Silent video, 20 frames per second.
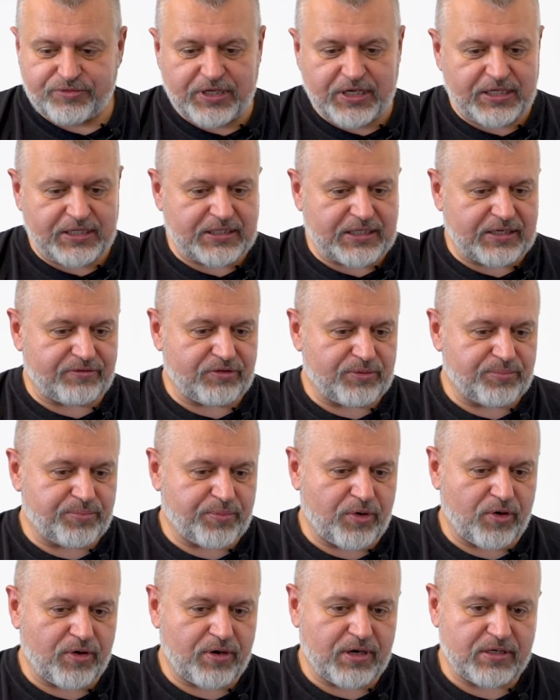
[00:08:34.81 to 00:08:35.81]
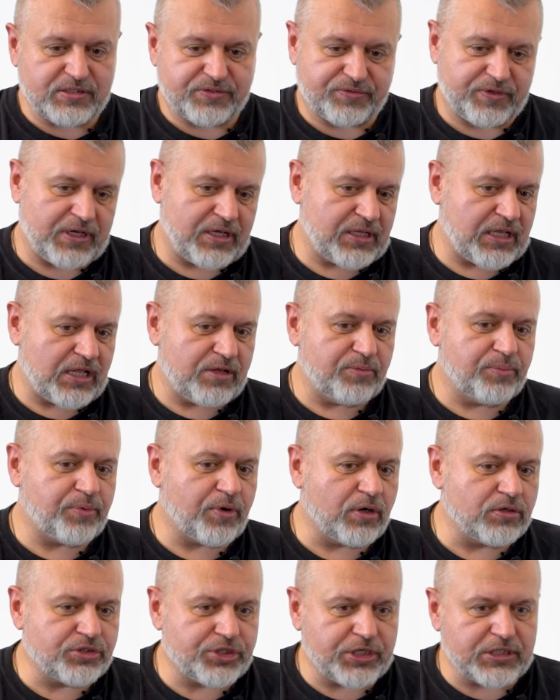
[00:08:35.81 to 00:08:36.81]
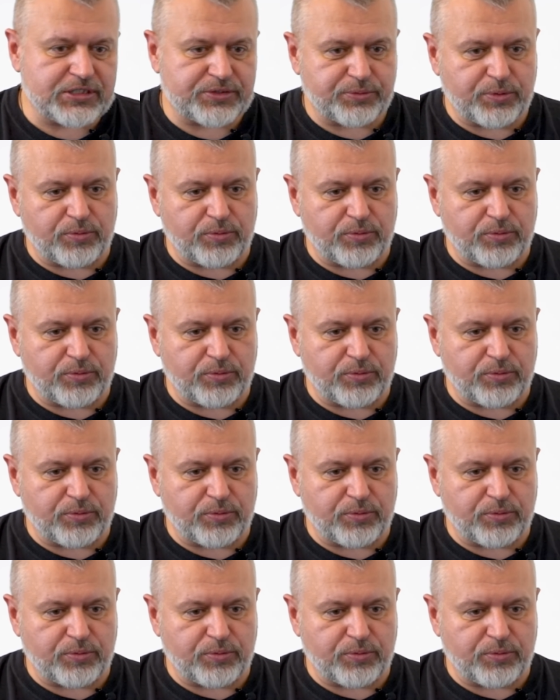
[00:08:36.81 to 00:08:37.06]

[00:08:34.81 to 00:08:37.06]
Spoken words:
we had our programs, we had our projects.